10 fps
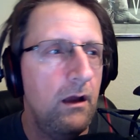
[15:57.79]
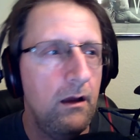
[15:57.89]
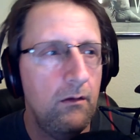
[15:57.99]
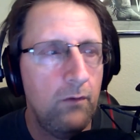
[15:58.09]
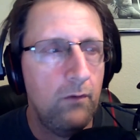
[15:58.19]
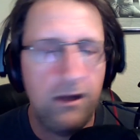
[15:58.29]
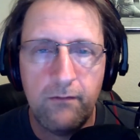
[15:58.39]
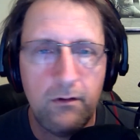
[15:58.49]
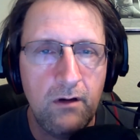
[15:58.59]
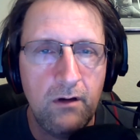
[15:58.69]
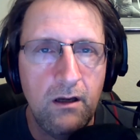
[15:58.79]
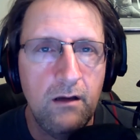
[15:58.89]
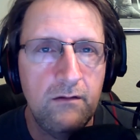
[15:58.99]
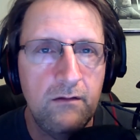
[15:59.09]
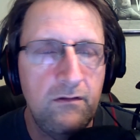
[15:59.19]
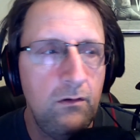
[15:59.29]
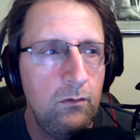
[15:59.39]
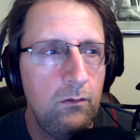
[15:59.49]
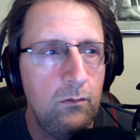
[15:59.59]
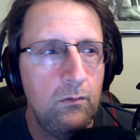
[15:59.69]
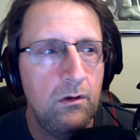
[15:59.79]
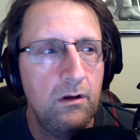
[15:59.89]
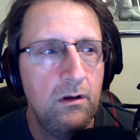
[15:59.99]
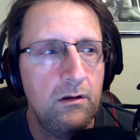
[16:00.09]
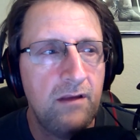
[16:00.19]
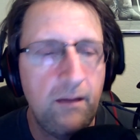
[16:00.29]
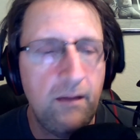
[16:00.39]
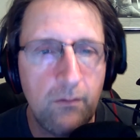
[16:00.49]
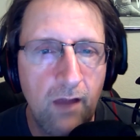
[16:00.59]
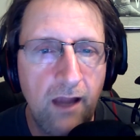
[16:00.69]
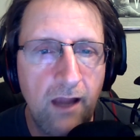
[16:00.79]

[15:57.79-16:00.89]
whatever to save your life,